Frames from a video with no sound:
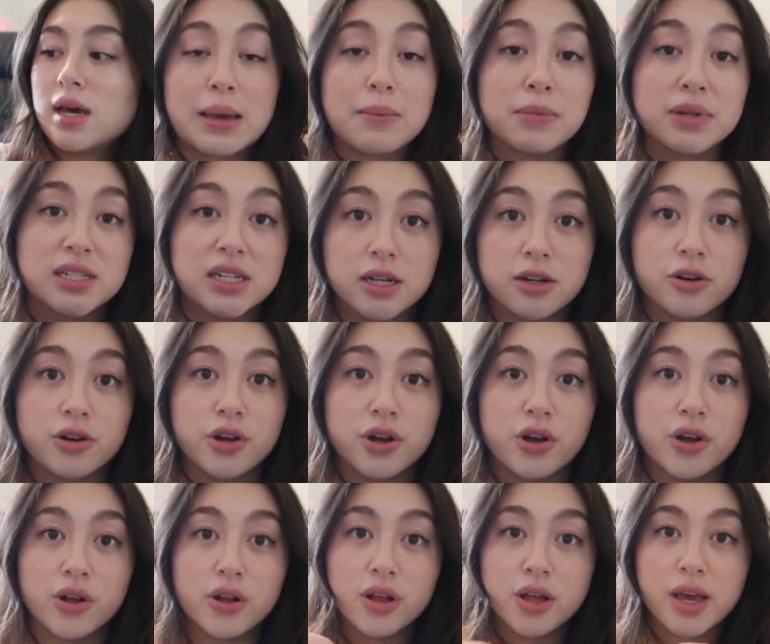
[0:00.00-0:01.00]
same
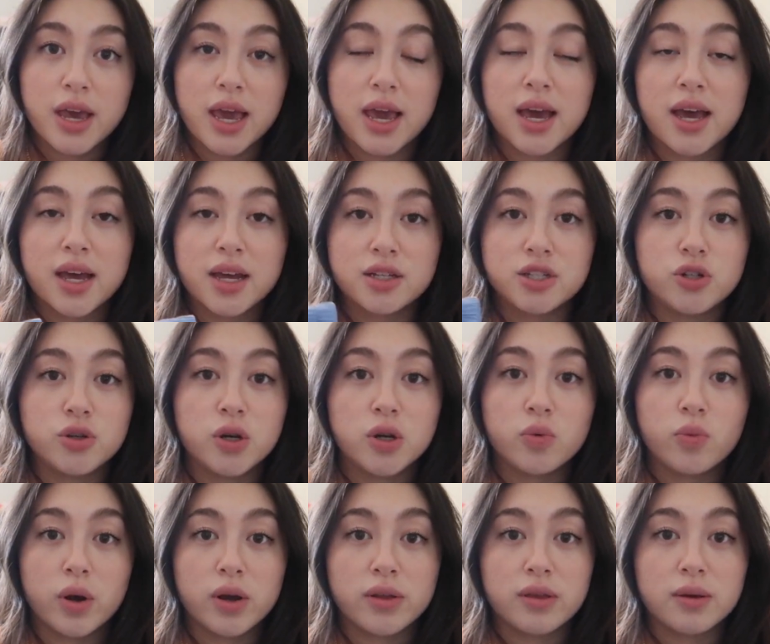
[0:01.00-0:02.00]
material, and you
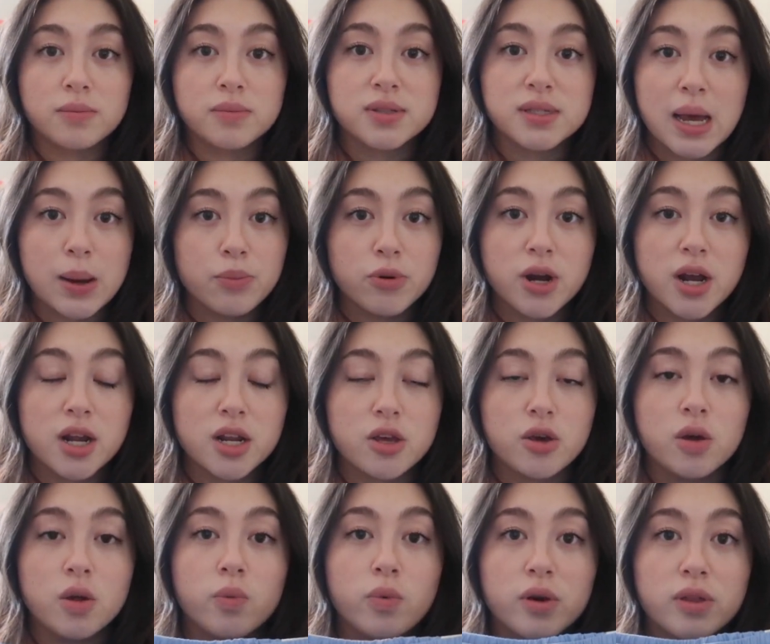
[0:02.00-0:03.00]
can wear them separate,
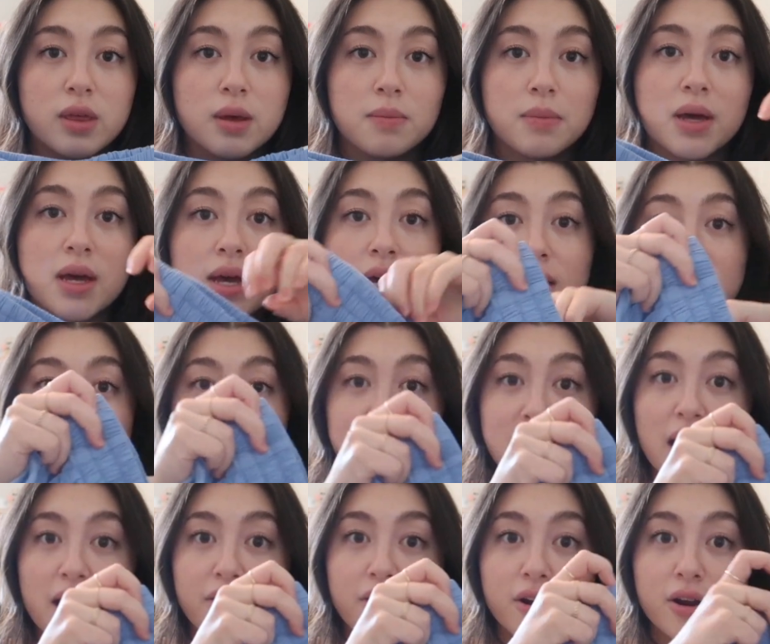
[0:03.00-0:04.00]
you can wear them
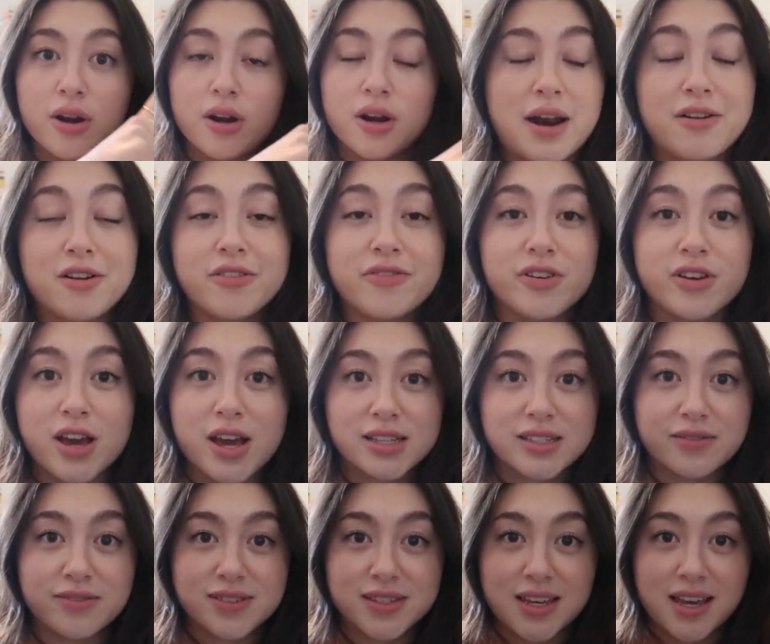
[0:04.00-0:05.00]
together. I don't know if you
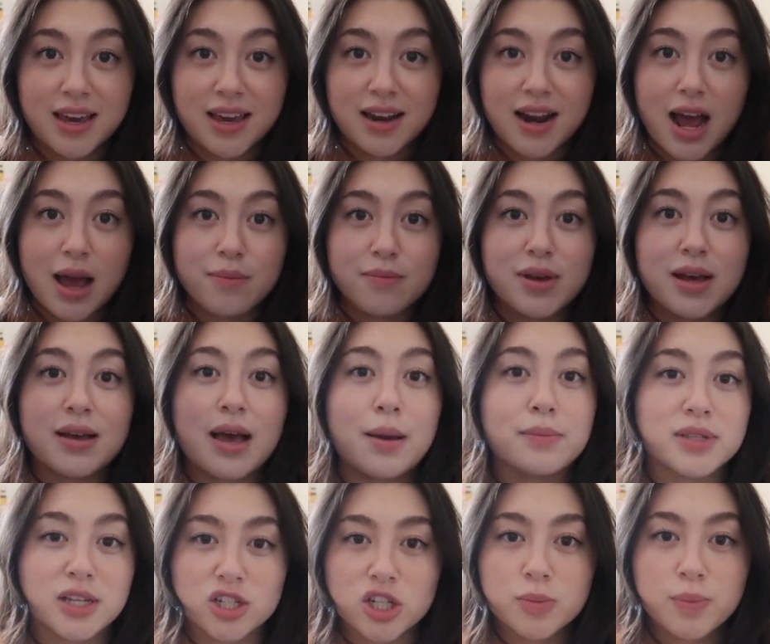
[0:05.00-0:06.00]
guys have seen, I'm
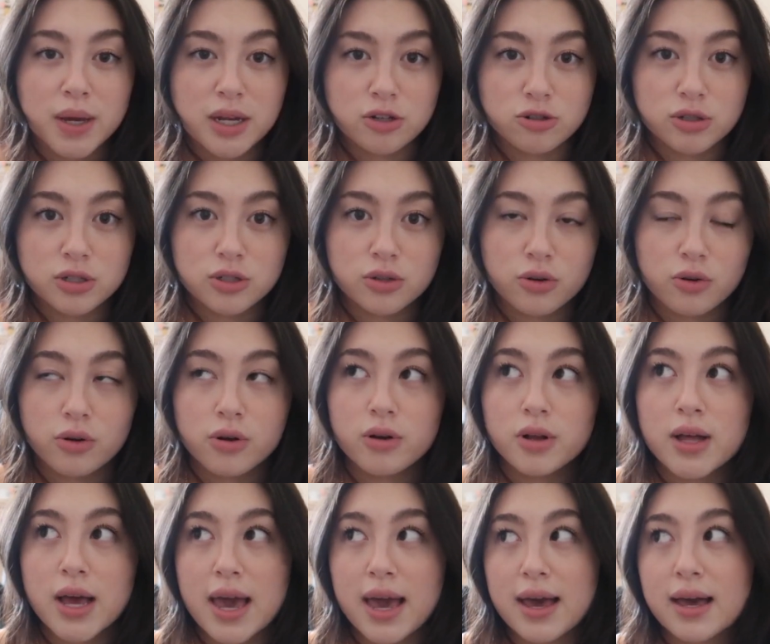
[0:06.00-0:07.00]
I'm such a Pinterest
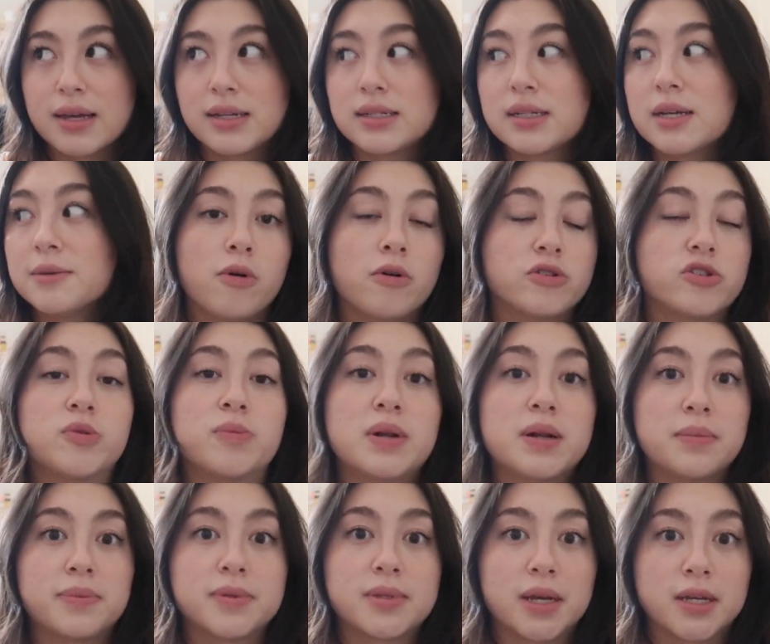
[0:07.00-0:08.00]
girl, and also
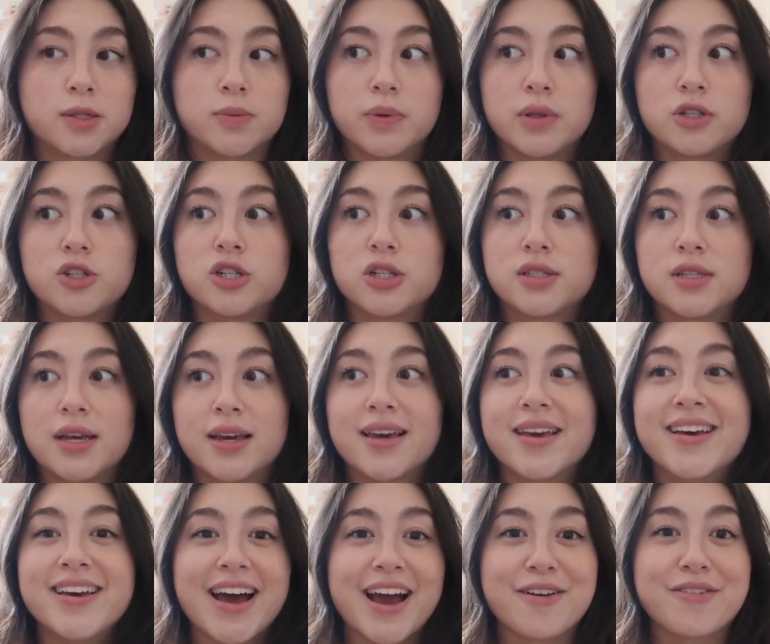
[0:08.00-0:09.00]
been obsessed with just like,
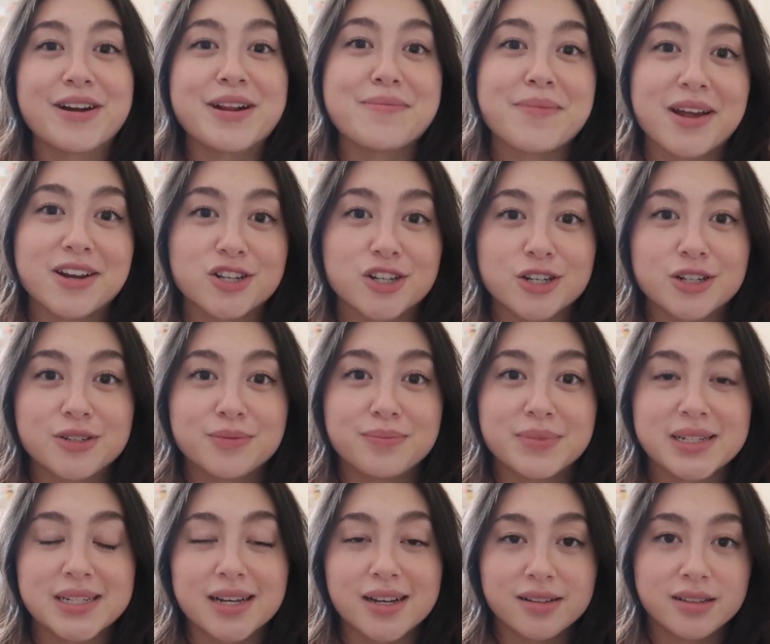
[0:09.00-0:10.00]
I already mentioned
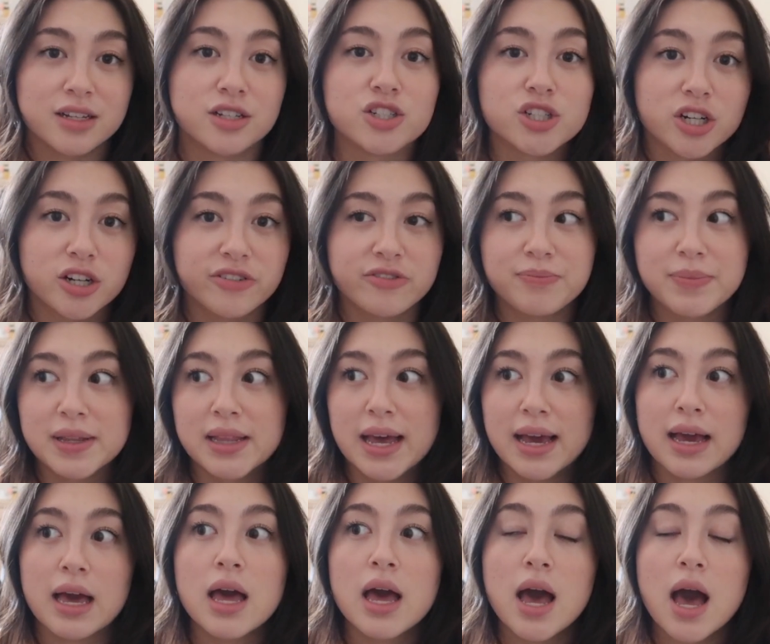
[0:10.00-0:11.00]
Matilda Djerf, but
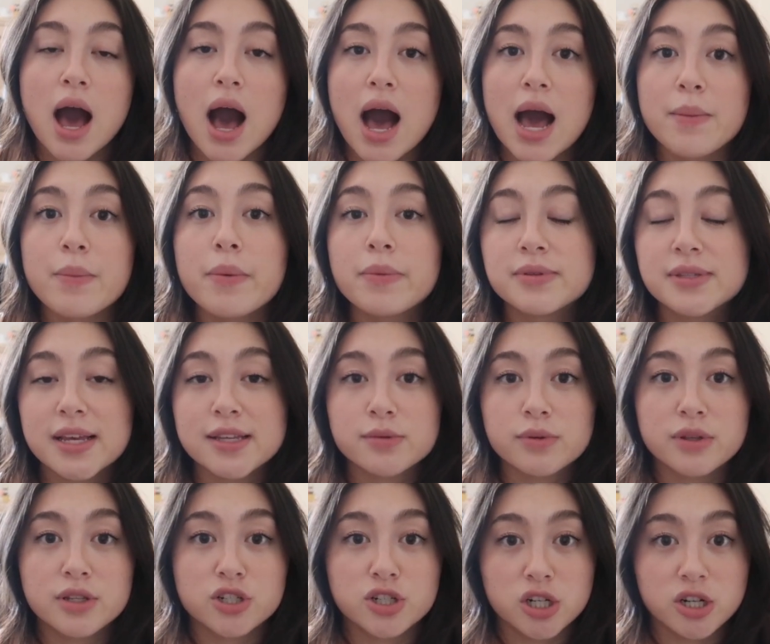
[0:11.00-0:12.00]
like I'm
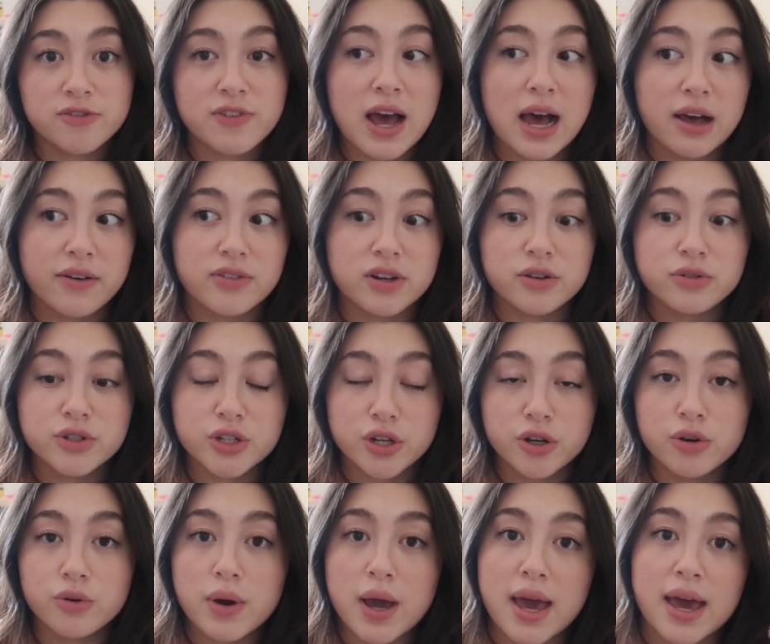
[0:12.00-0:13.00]
obsessed with Djerf Avenue
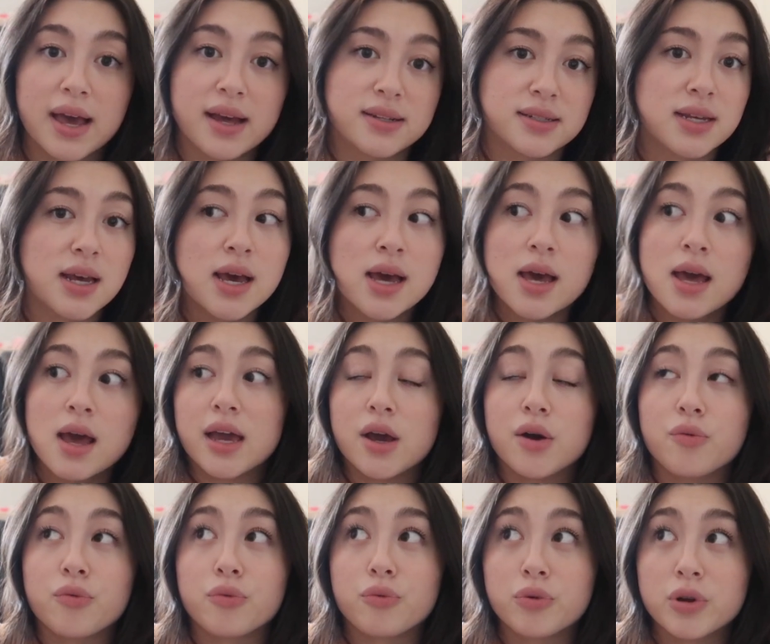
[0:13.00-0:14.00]
too, and
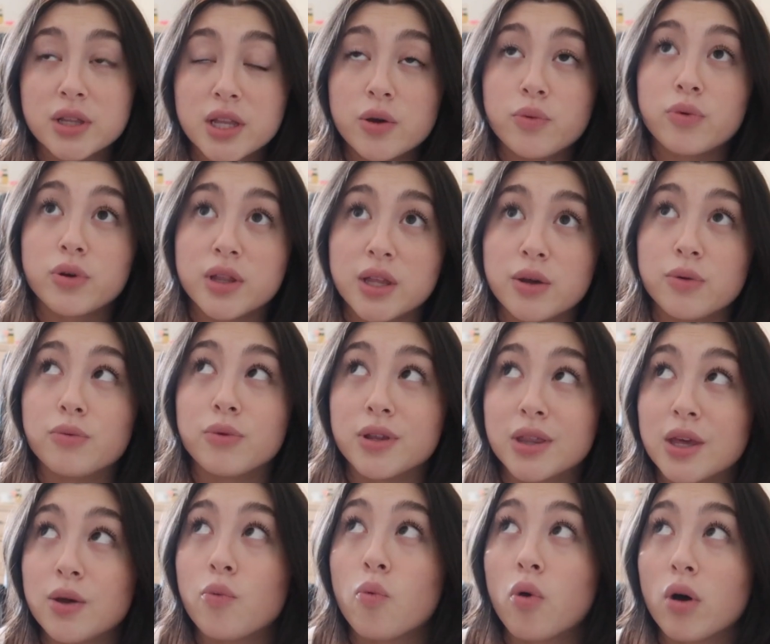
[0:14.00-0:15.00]
I really really
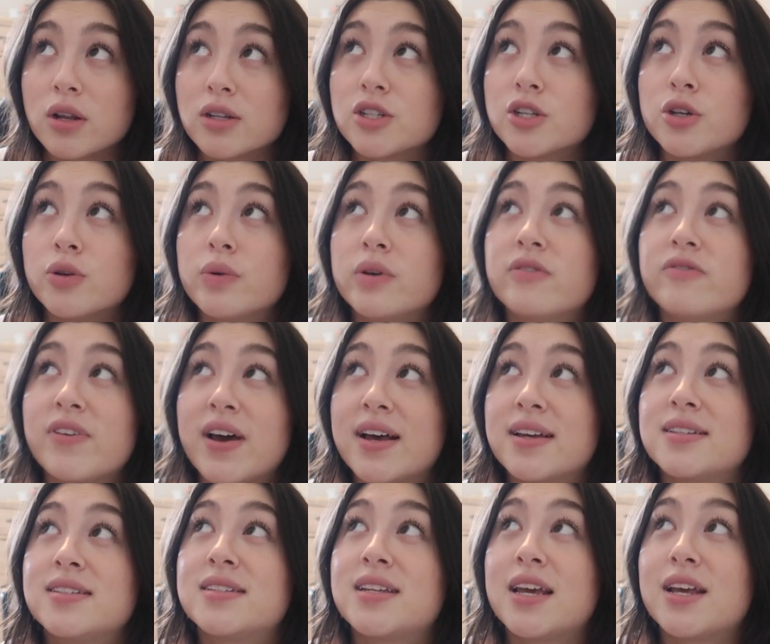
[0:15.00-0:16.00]
really want to
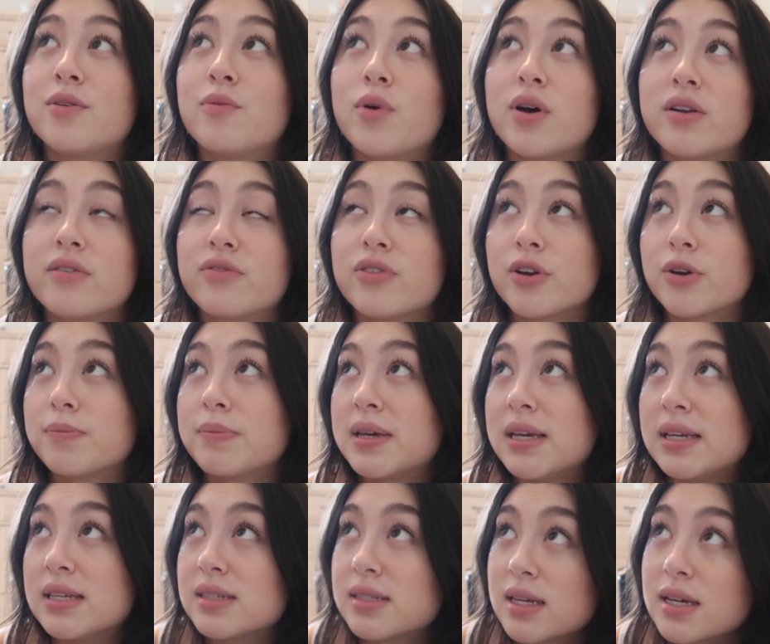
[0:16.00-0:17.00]
invest in one of their
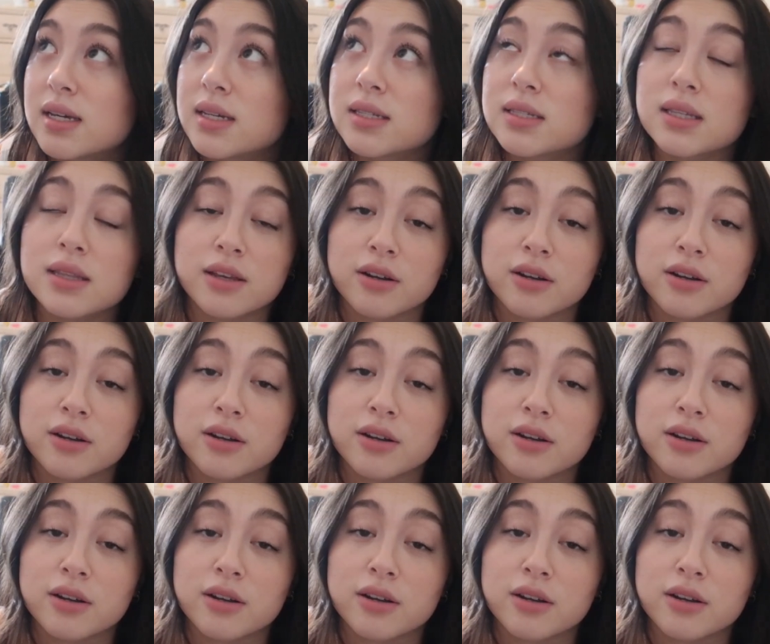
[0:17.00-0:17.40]
pieces.